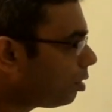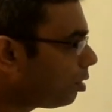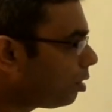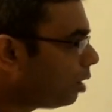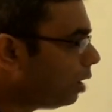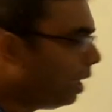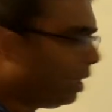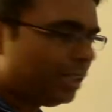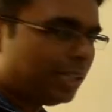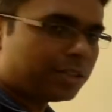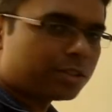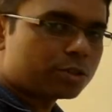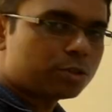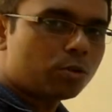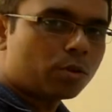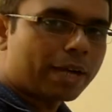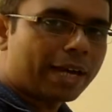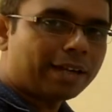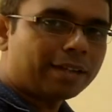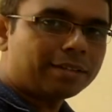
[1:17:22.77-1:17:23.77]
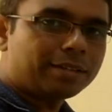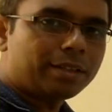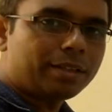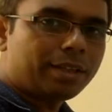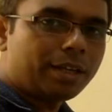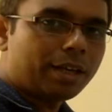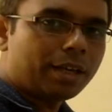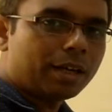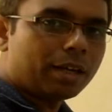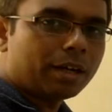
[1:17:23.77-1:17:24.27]
let's look at
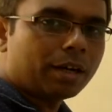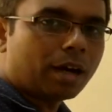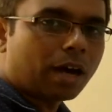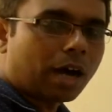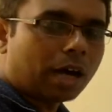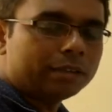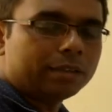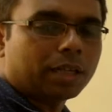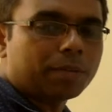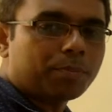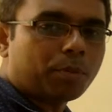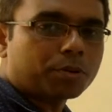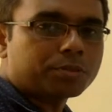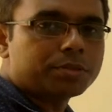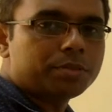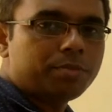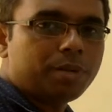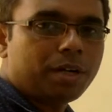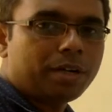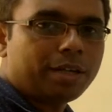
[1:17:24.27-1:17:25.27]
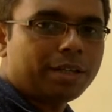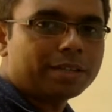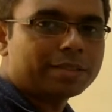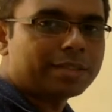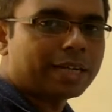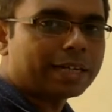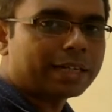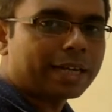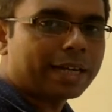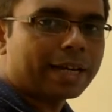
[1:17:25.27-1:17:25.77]
the other possibilities
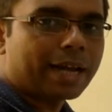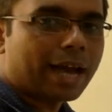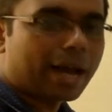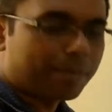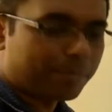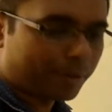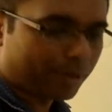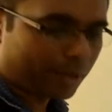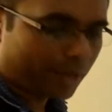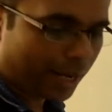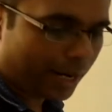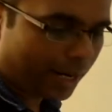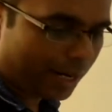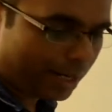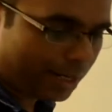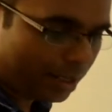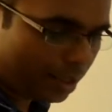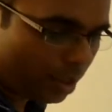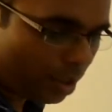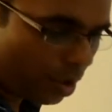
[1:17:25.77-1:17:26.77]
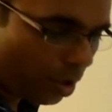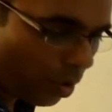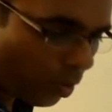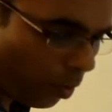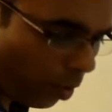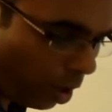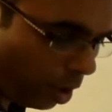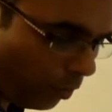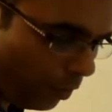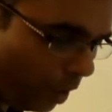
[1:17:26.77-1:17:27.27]
that can happen, and
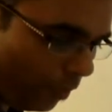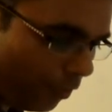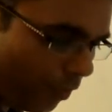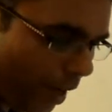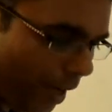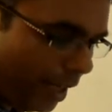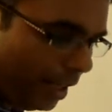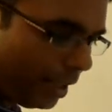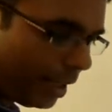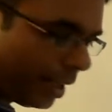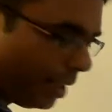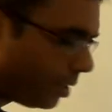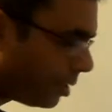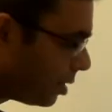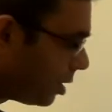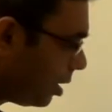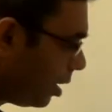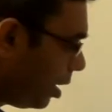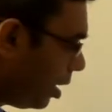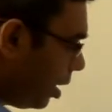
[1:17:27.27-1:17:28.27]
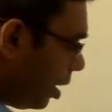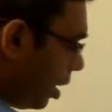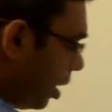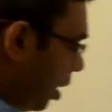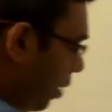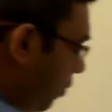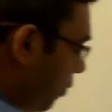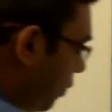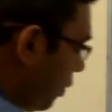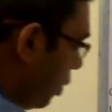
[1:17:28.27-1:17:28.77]
what we find is, if